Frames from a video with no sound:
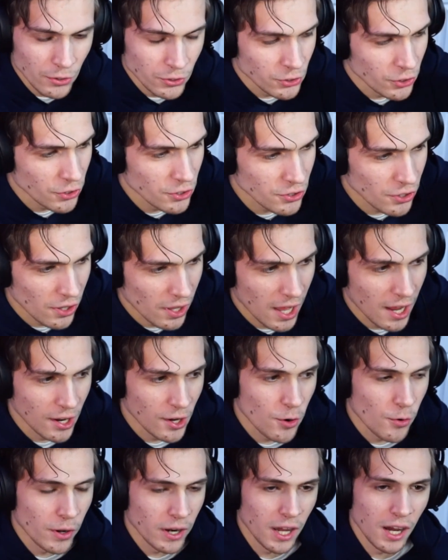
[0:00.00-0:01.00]
So there's a lot
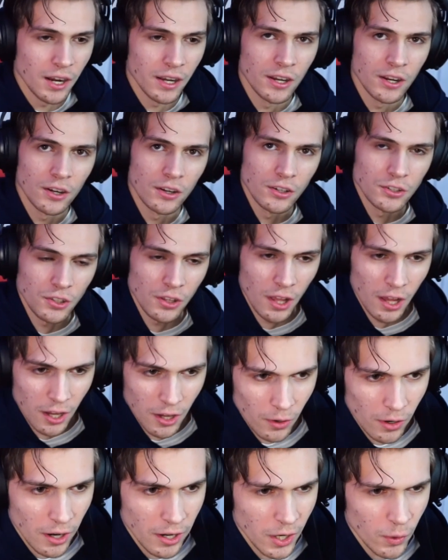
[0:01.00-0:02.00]
going on here. There's a lot
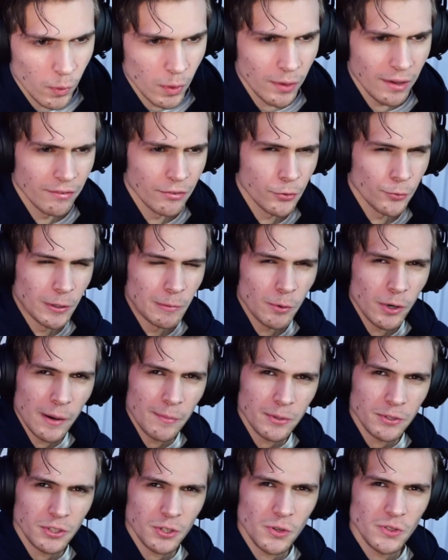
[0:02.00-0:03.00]
going on here. What do we have? 3 more
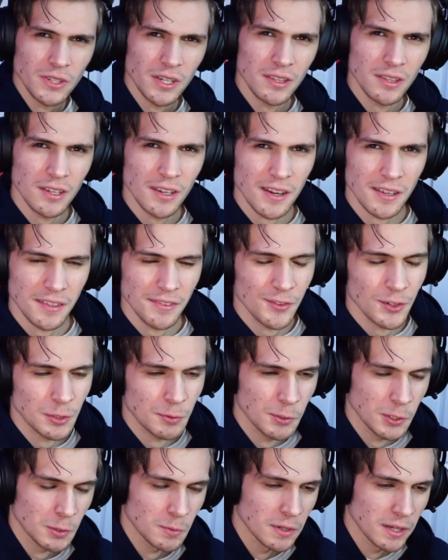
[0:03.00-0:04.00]
episodes, I think. I think there's
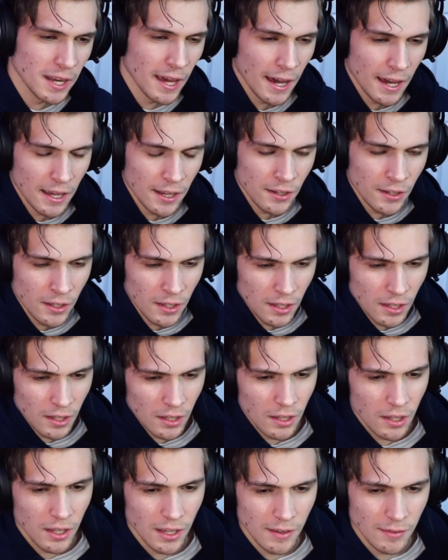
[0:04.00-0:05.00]
supposed to be 9,
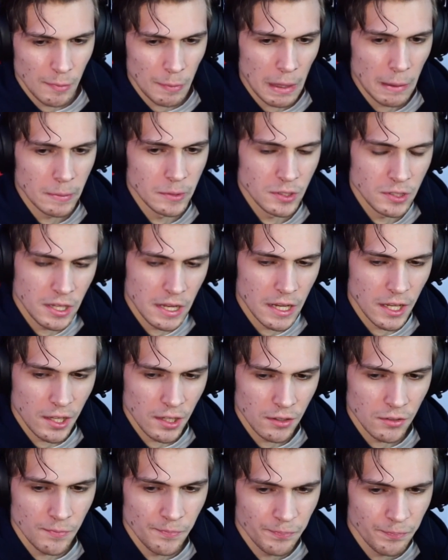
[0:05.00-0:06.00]
if I'm not
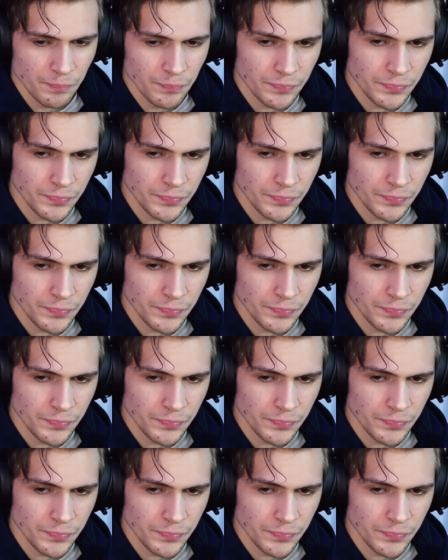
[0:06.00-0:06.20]
mistaken.